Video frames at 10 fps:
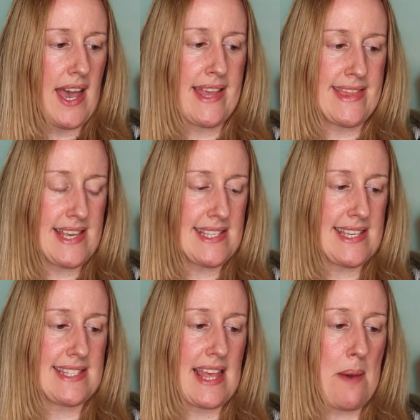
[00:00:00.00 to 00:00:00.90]
and this
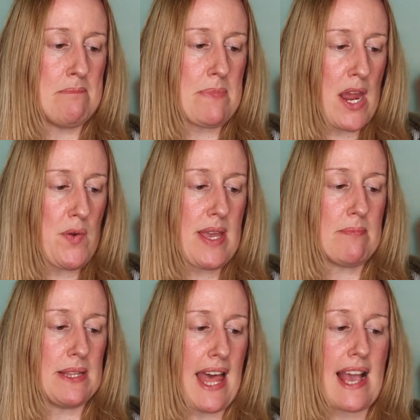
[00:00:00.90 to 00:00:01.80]
is their
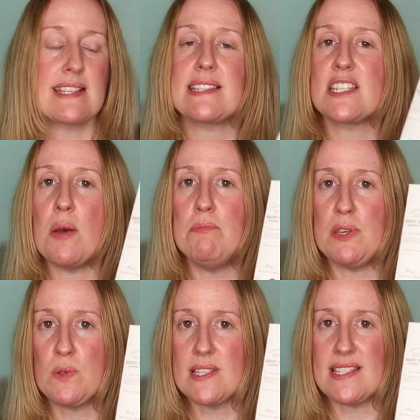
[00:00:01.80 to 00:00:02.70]
Berry Blast
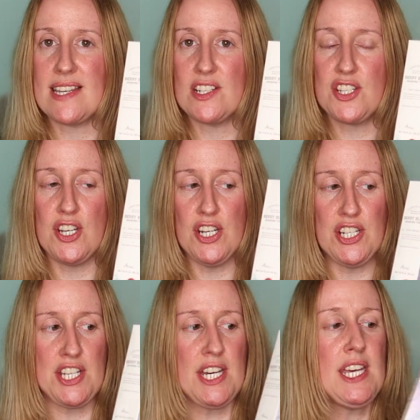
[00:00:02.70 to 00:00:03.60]
Boosting
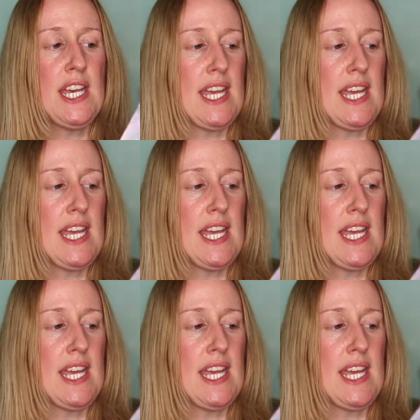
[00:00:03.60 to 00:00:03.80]
Toner.